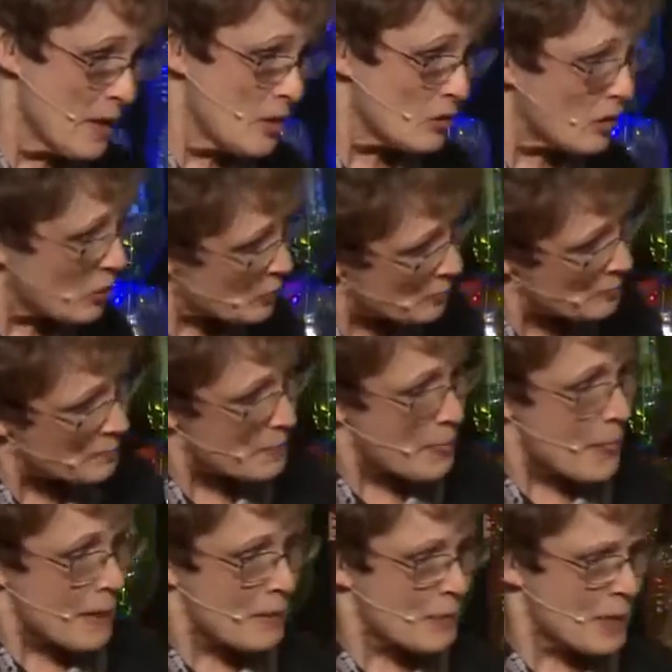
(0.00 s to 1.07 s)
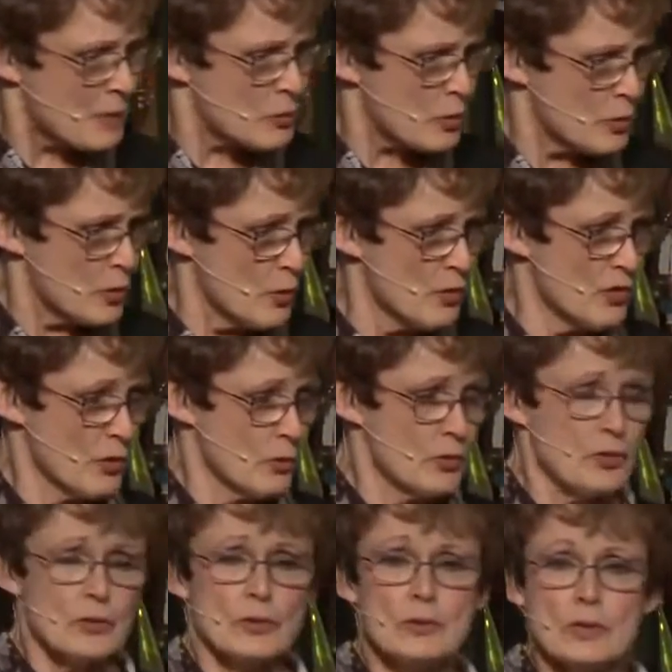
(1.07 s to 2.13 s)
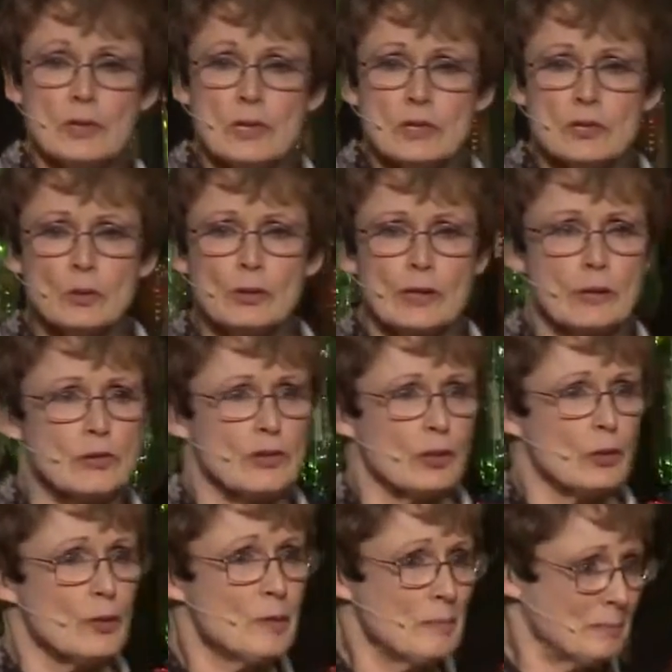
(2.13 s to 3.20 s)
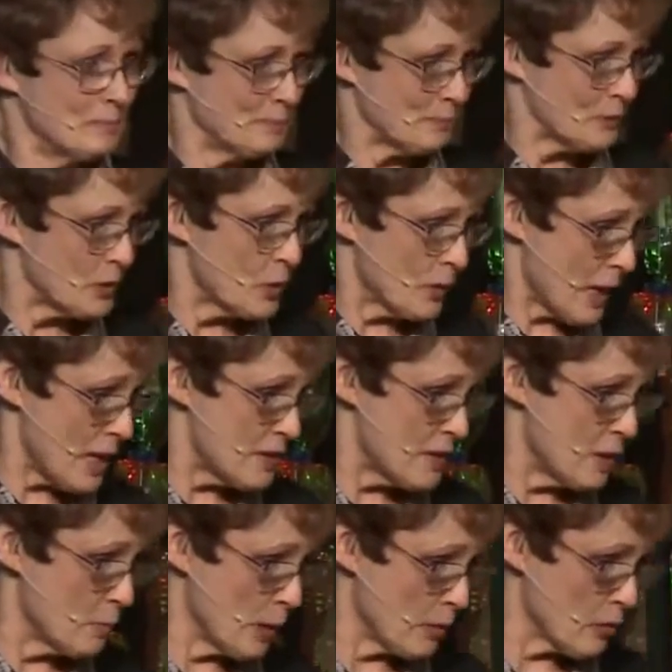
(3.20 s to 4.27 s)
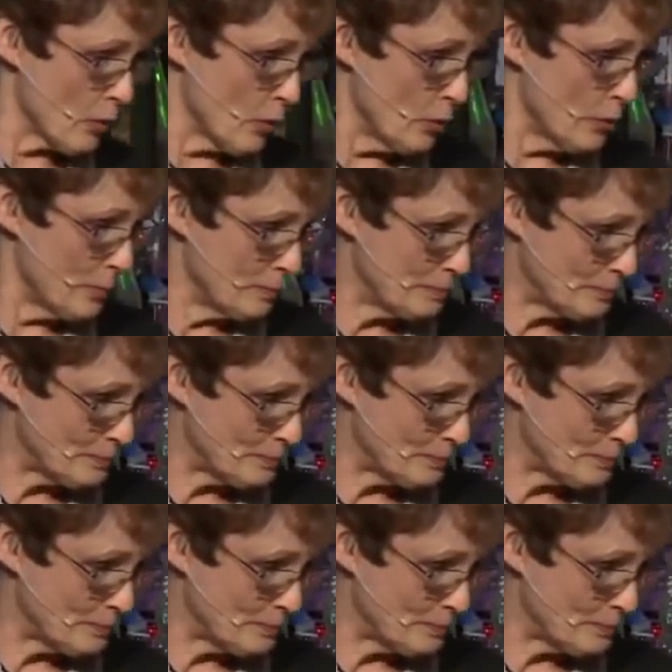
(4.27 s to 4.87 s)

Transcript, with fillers: So let me introduce you to two little children, 18 months old,